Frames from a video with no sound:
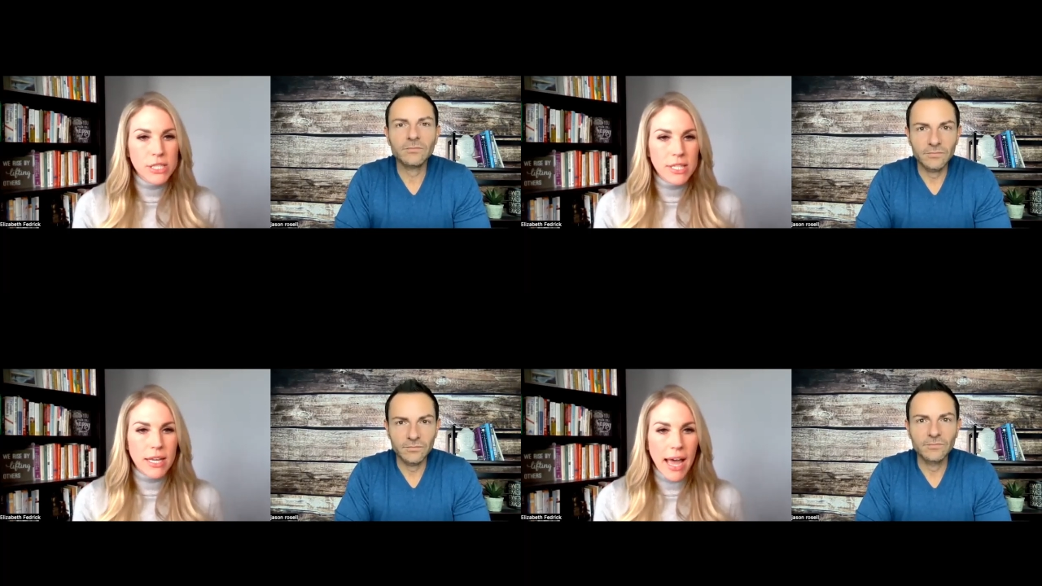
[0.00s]

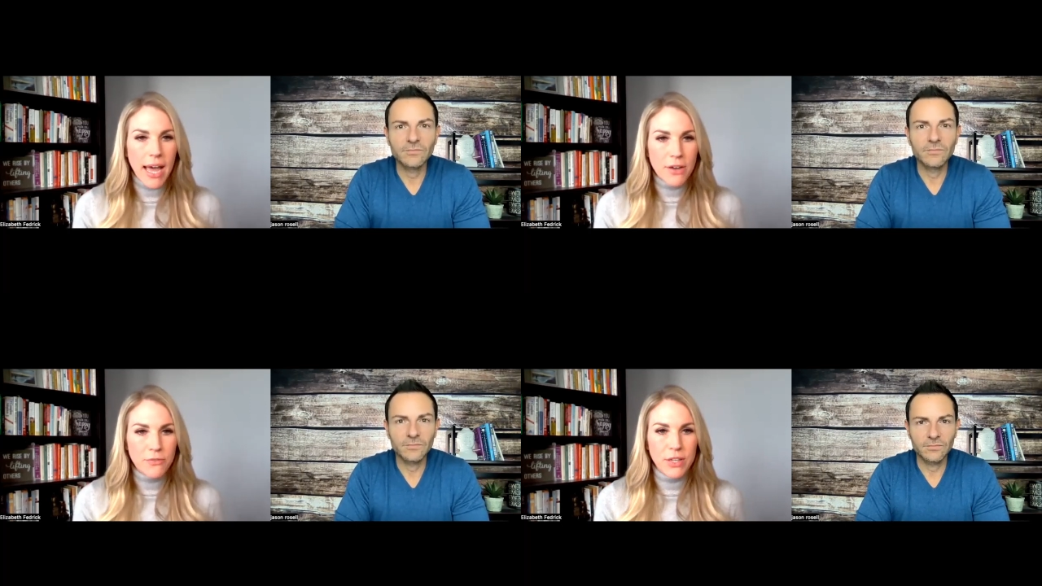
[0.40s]
Speaker 1: just to
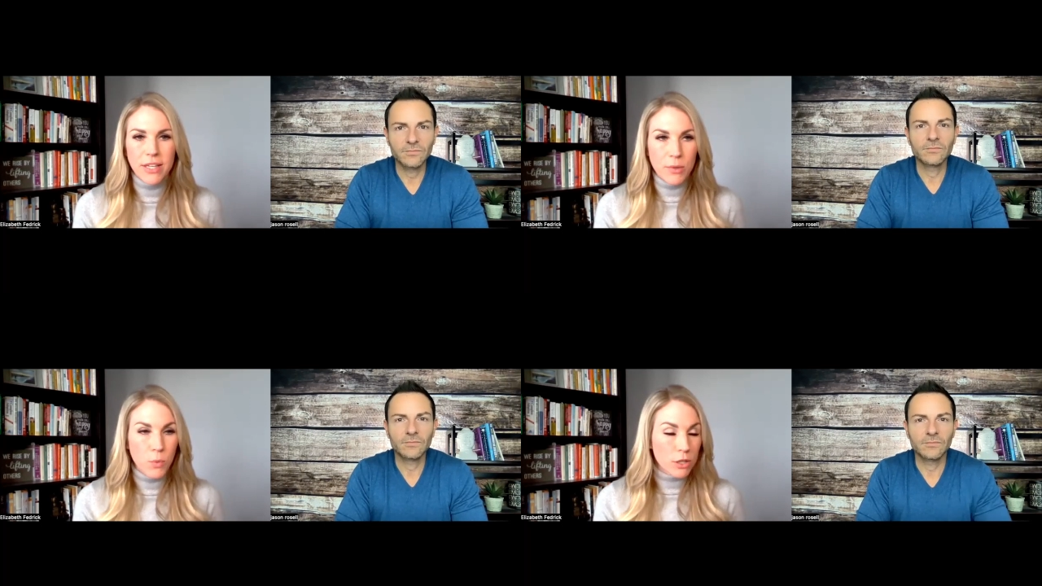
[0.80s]
have
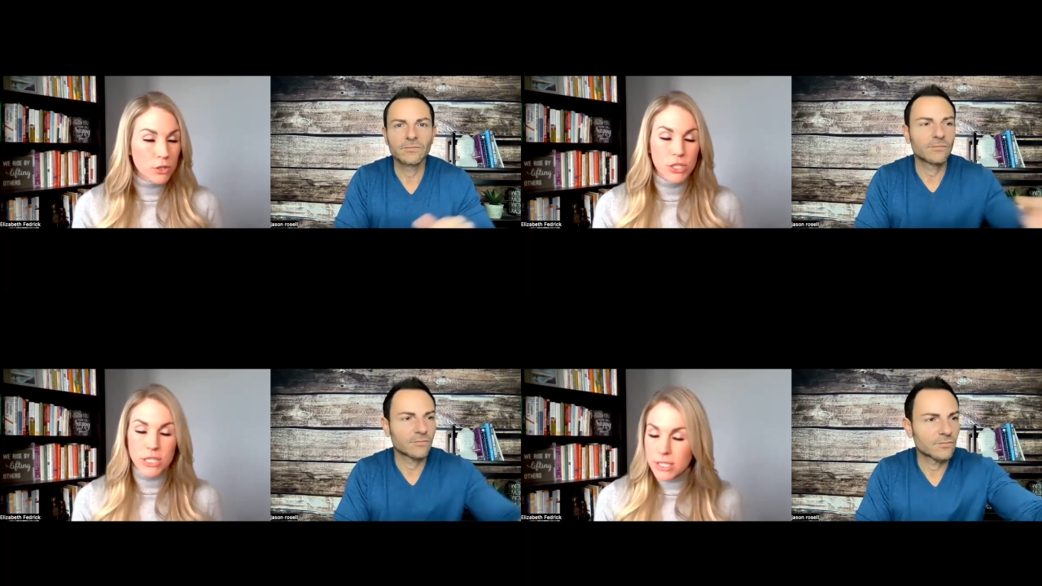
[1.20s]
that he
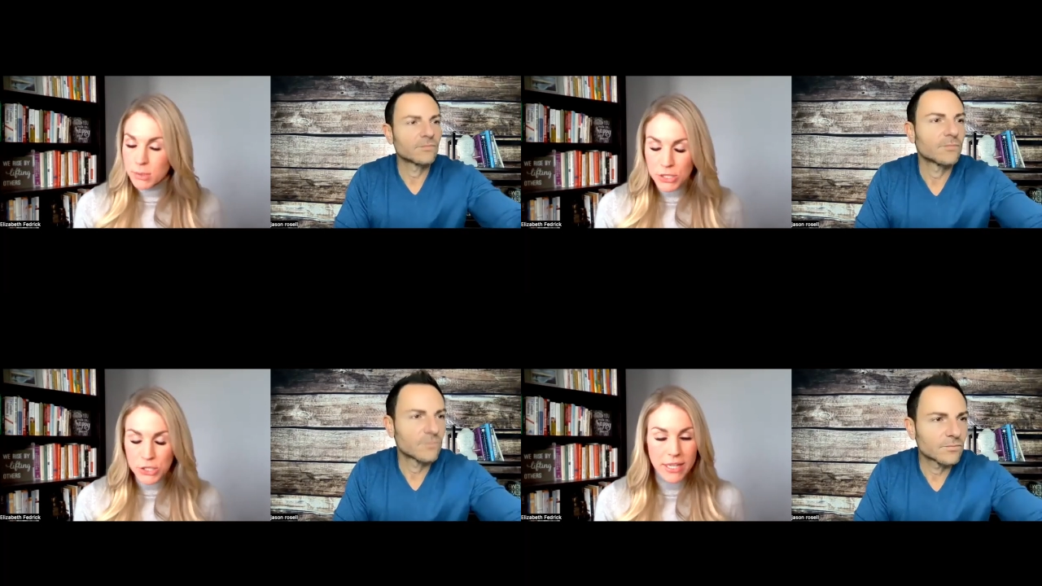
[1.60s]
works just
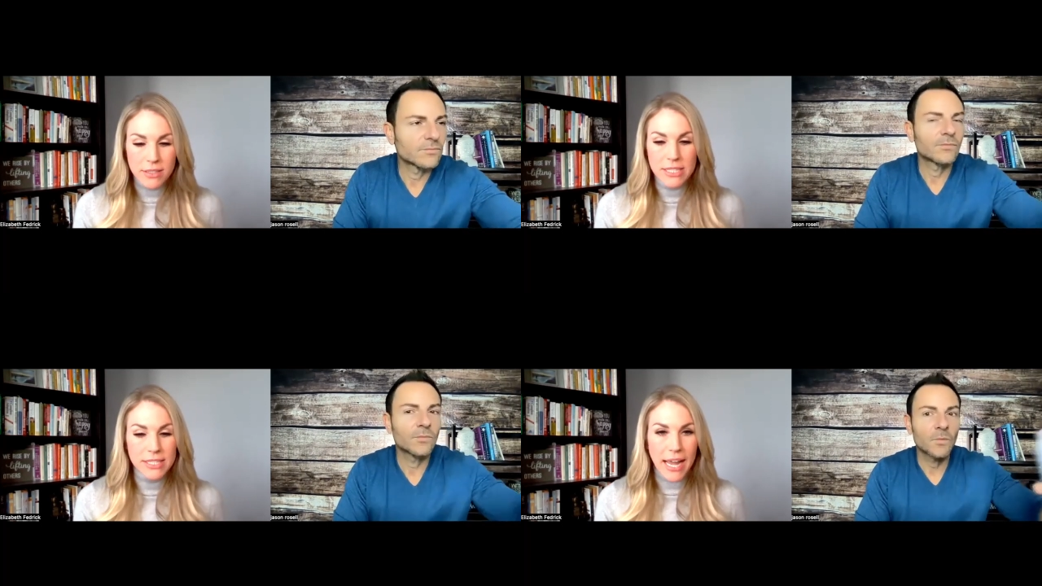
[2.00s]
as much
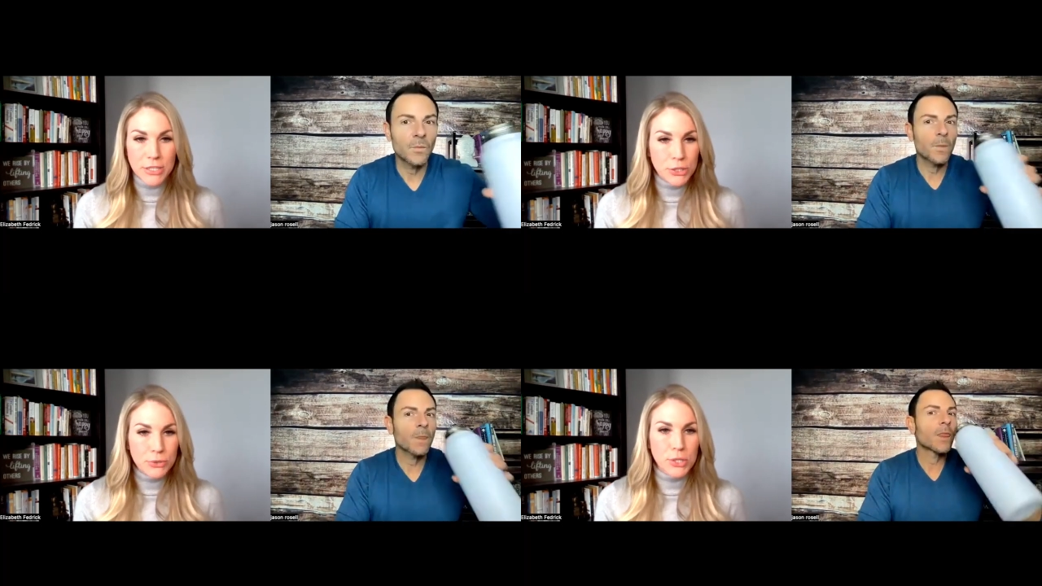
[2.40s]
as I
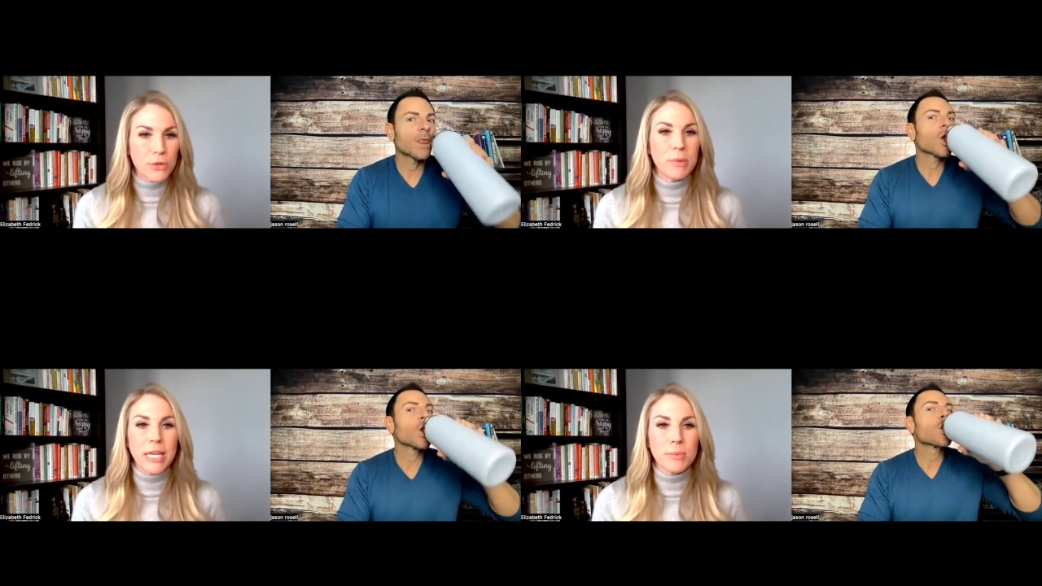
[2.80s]
do.
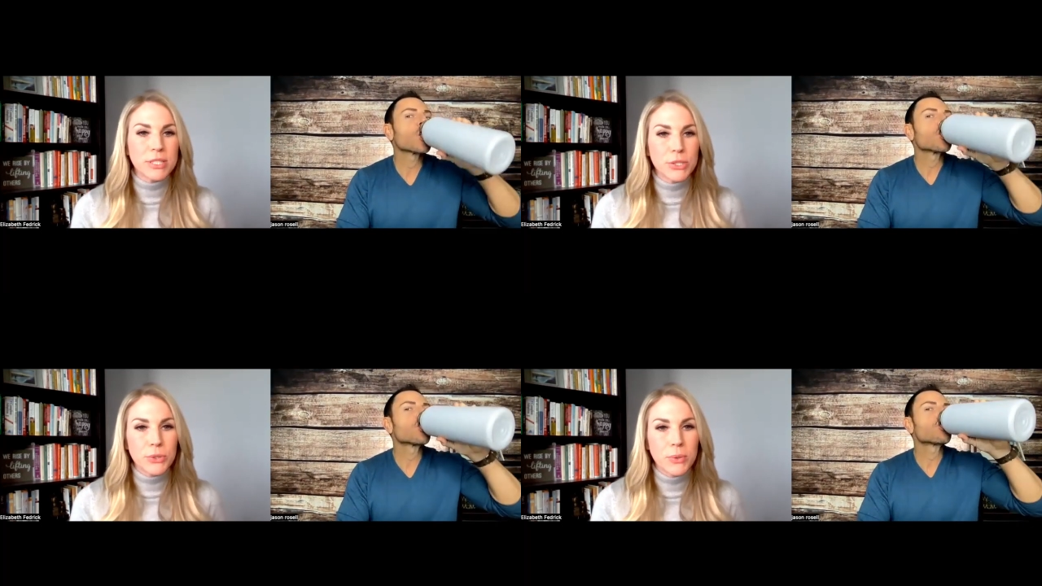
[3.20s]
So being able
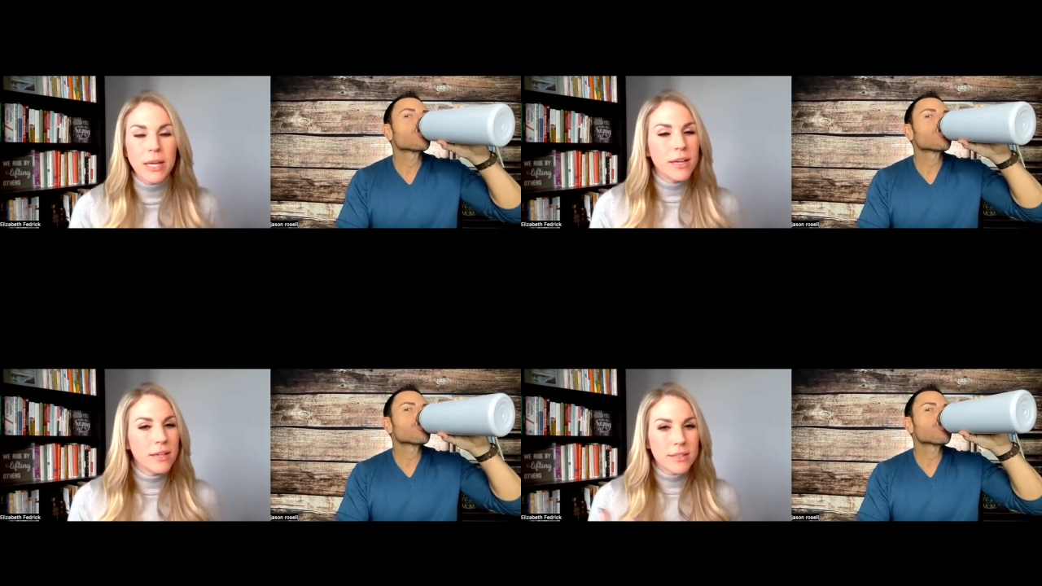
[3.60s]
to
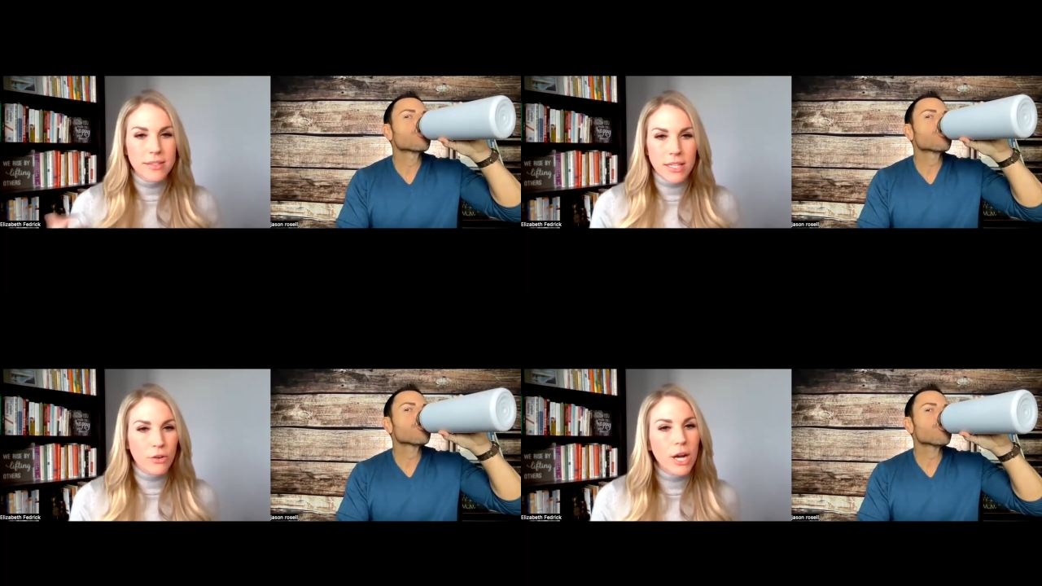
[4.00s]

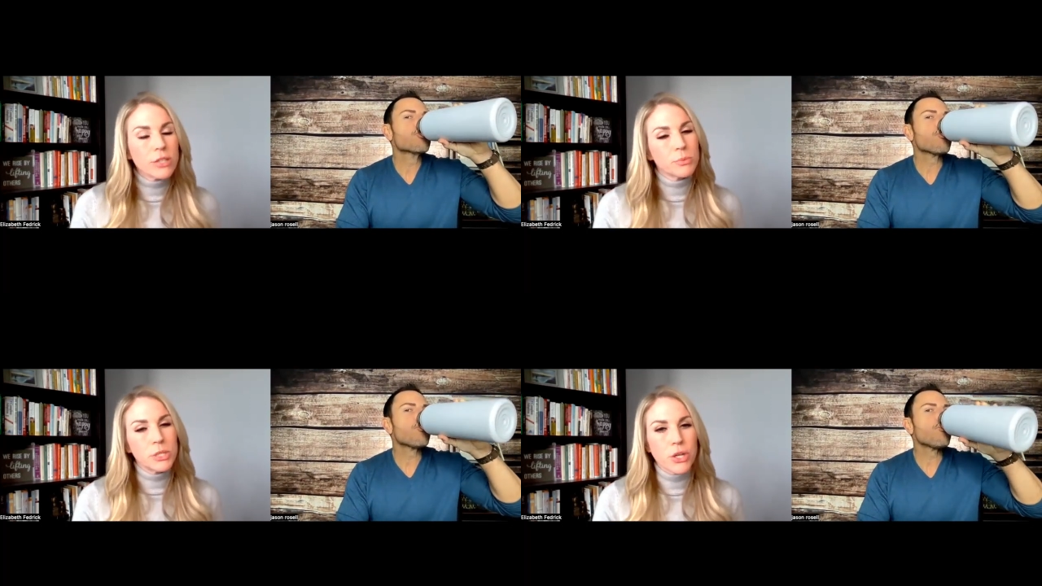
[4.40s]
sit
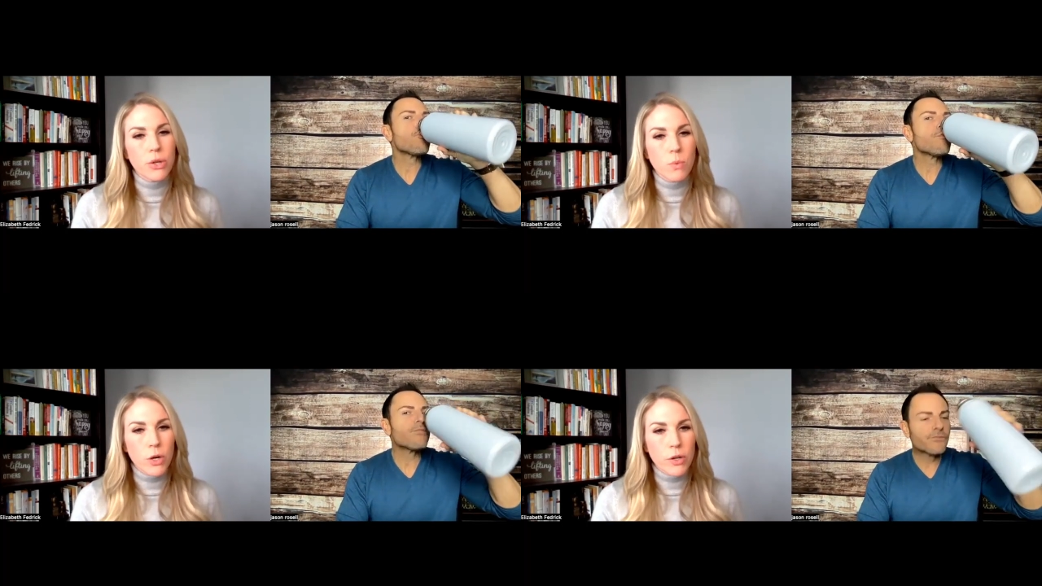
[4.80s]
across from each
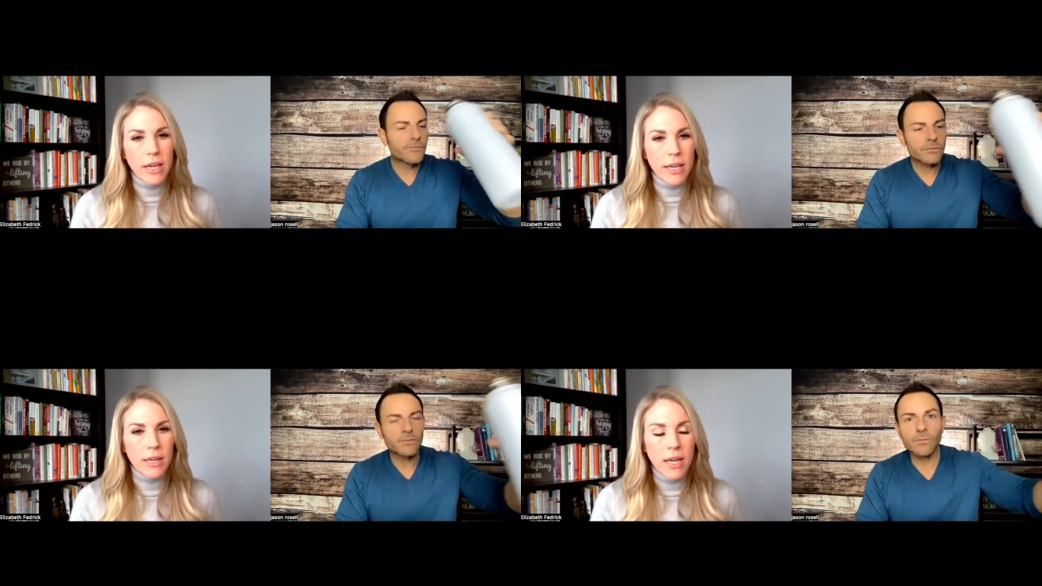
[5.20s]
other
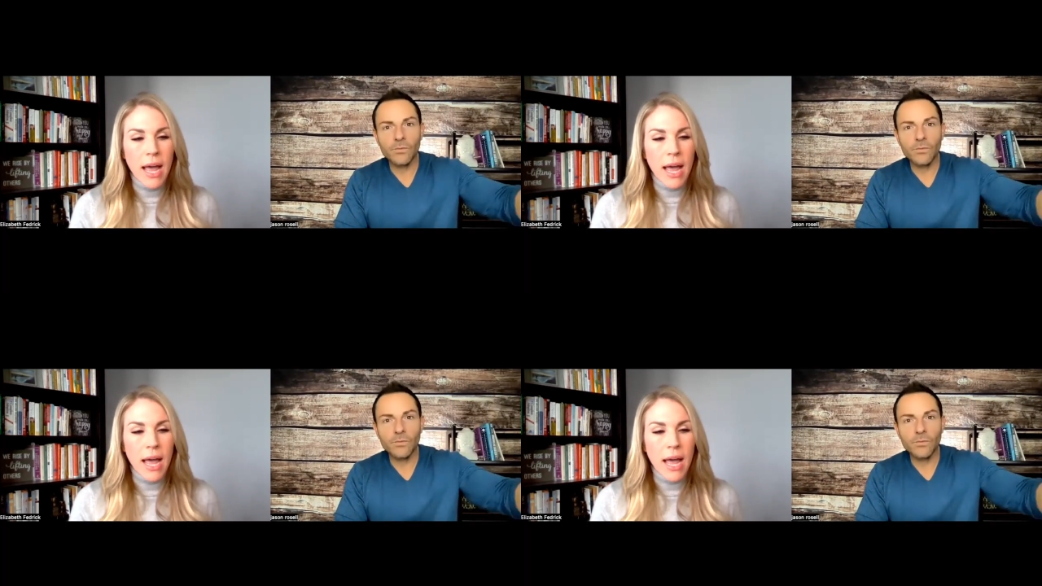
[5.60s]
working, and